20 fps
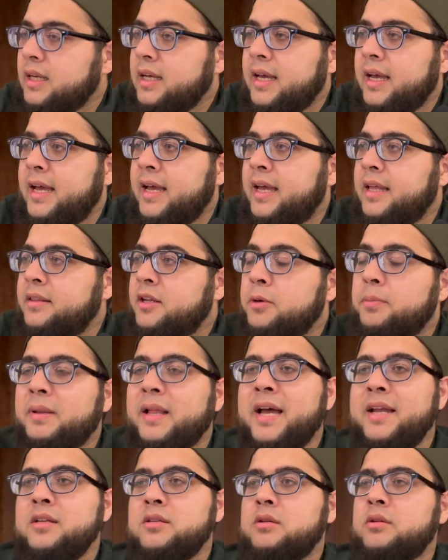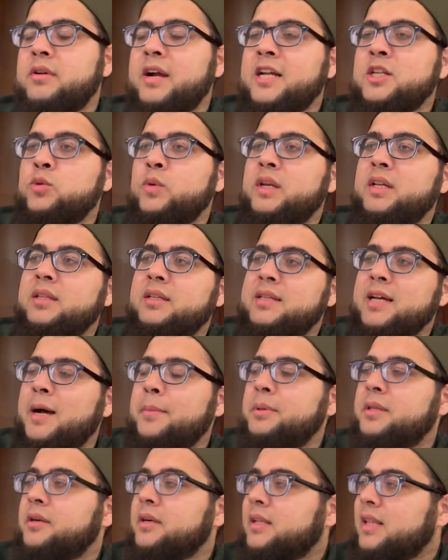and their plan is to graduate at the top
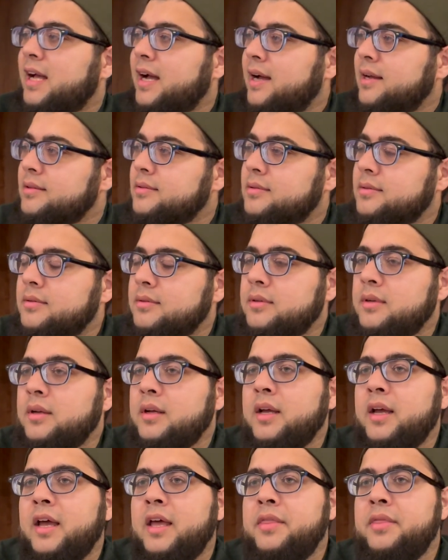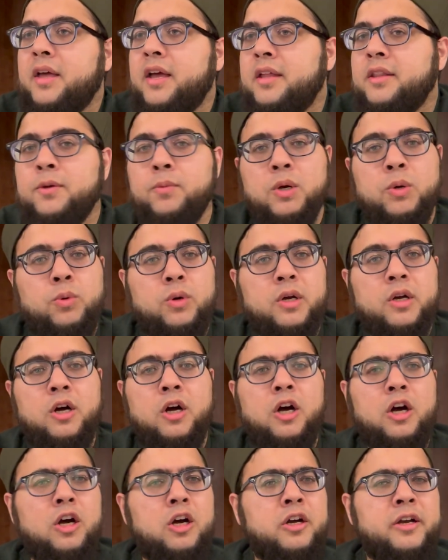of their class, and then they want to work
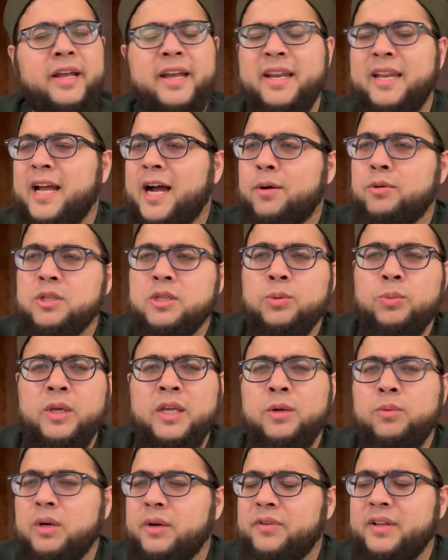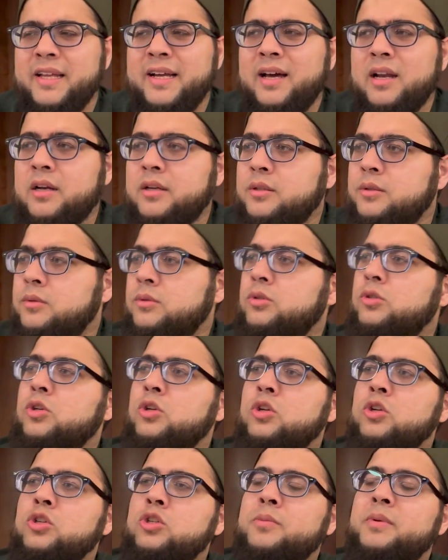hard, 80 hours a week, whatever they got to
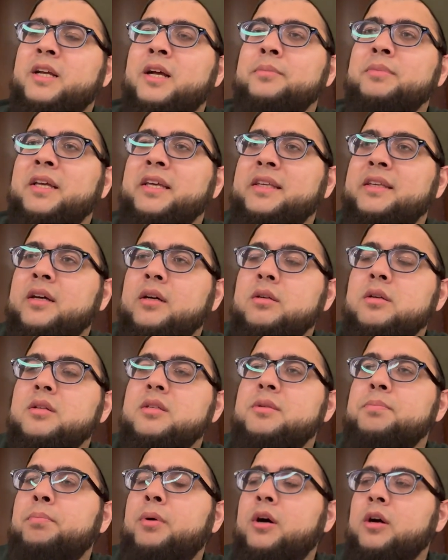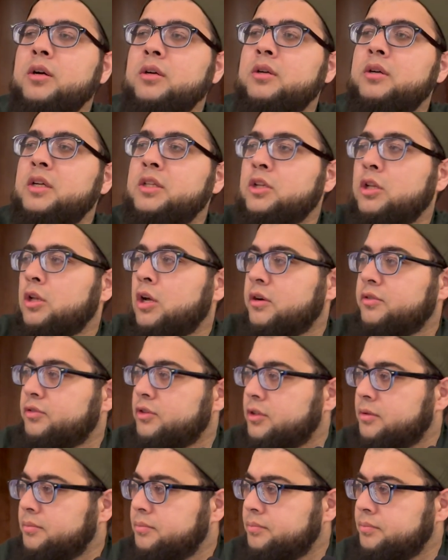do, to become the youngest partner in the law
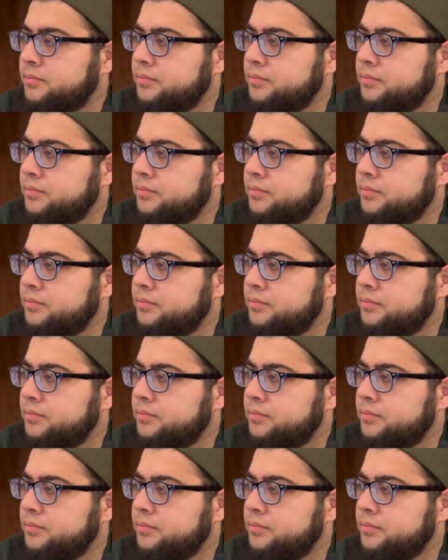firm.